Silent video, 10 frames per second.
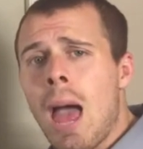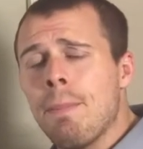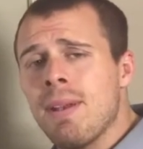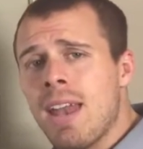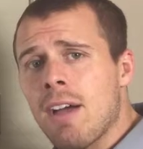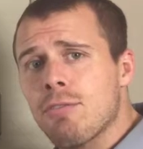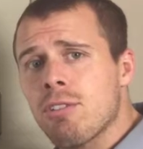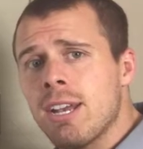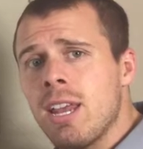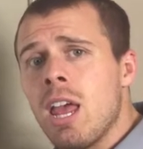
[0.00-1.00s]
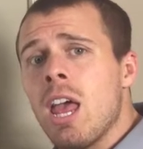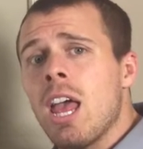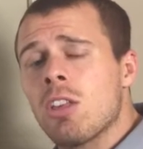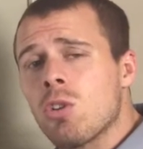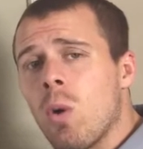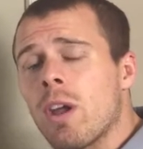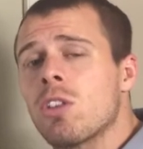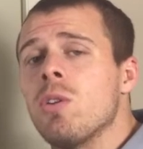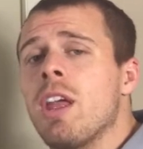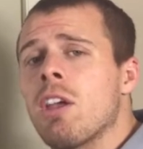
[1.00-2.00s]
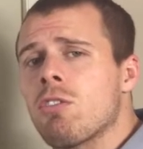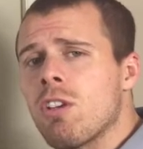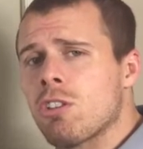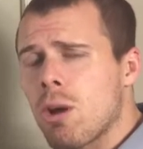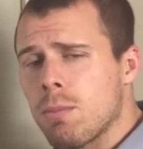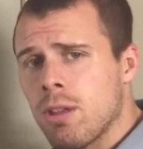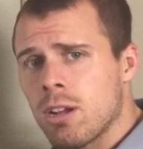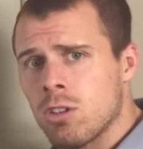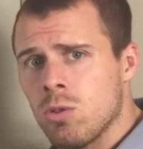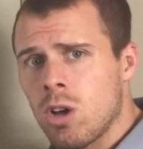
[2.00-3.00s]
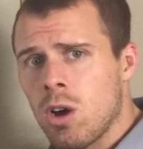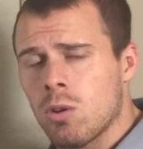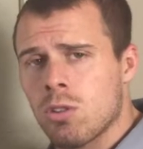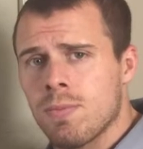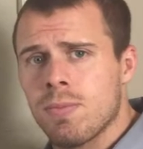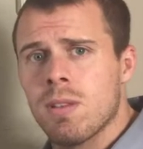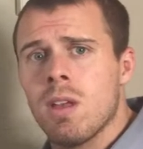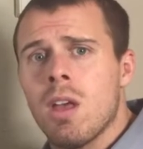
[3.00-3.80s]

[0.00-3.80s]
Epinephrine is going to increase our blood glucose.